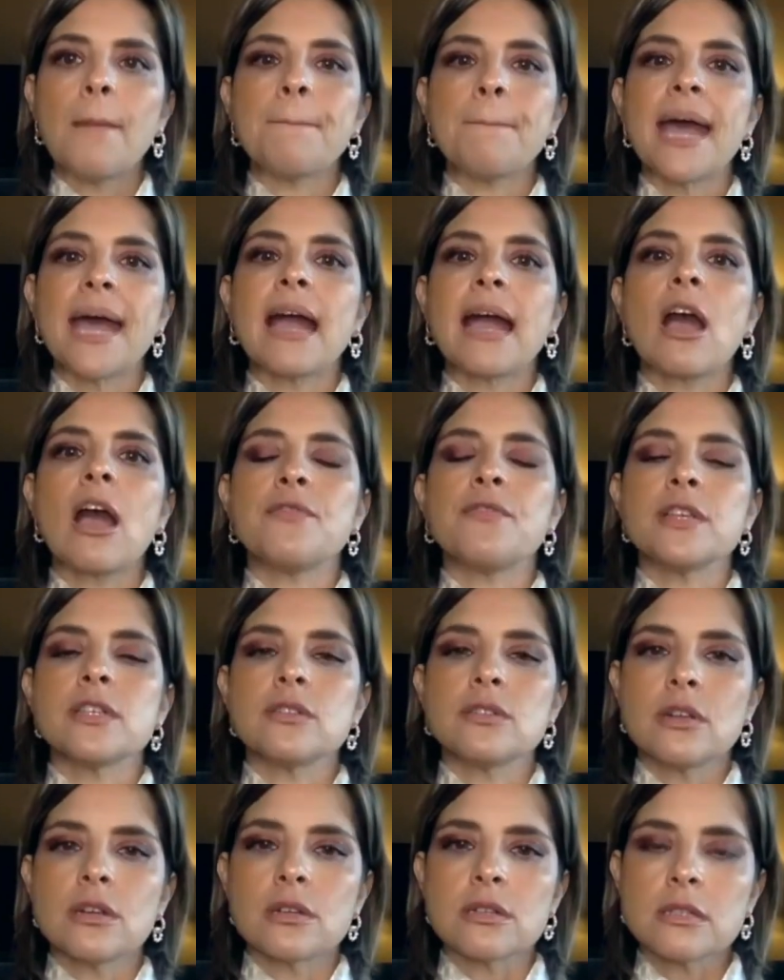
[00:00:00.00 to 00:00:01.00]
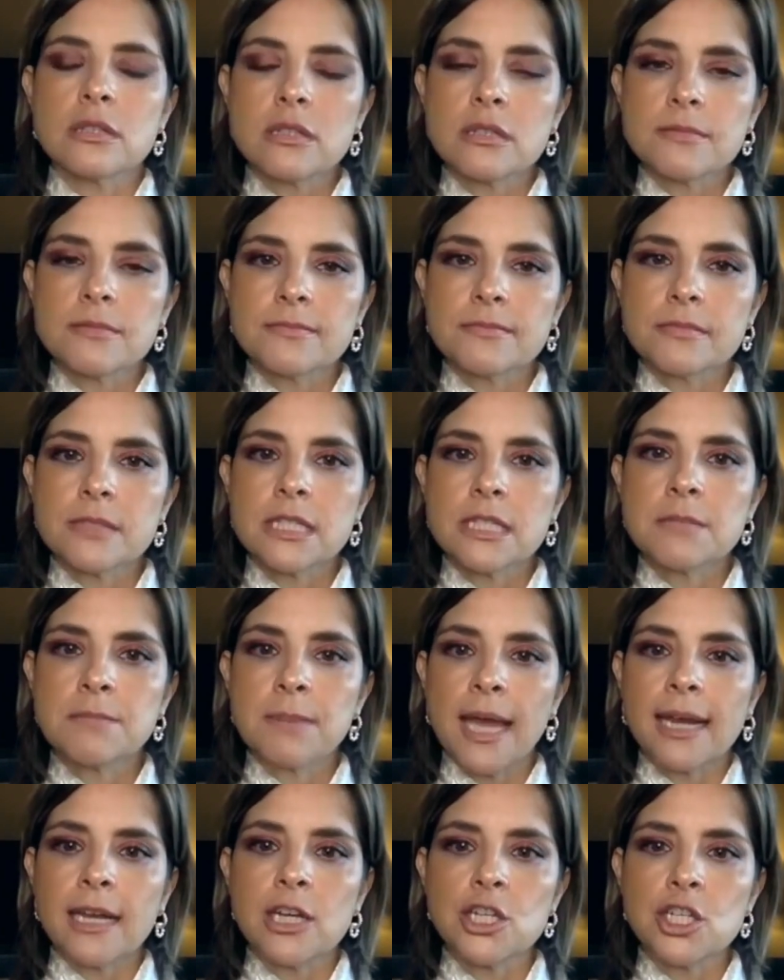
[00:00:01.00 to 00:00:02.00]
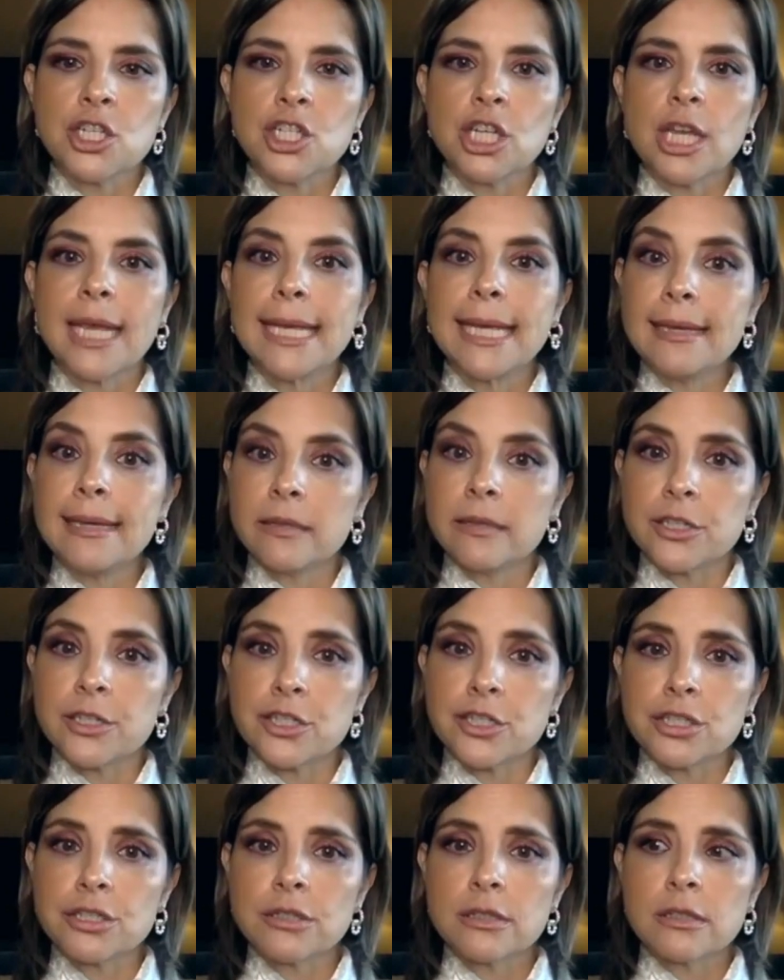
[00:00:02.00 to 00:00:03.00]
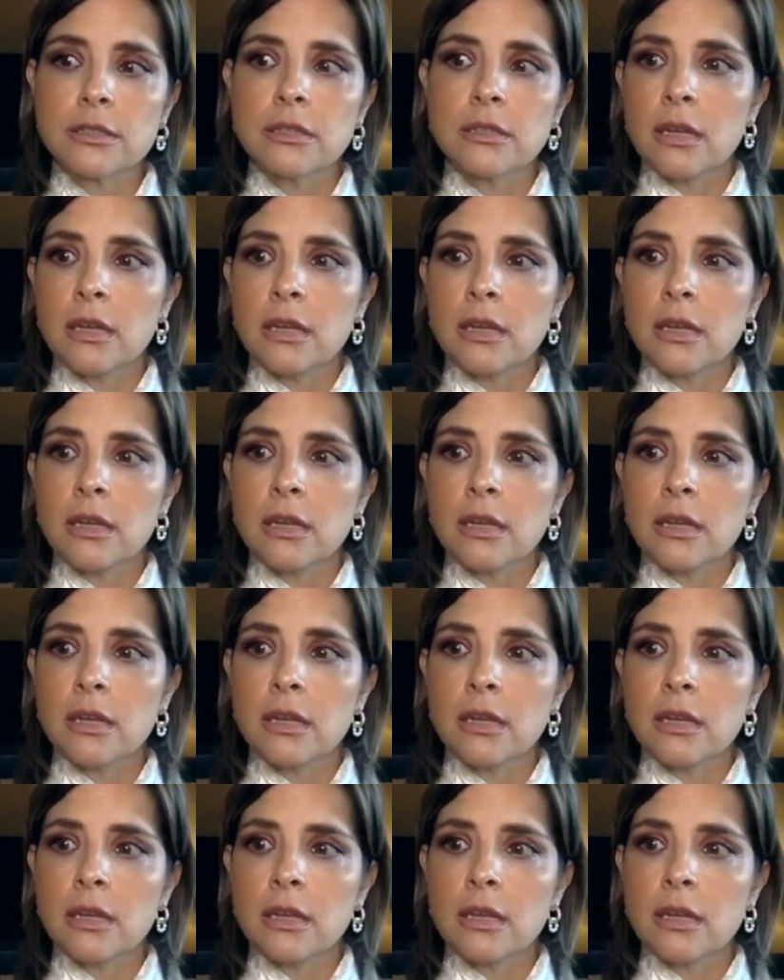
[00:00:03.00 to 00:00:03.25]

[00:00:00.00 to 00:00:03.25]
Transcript: back office nurse, Spanish, English.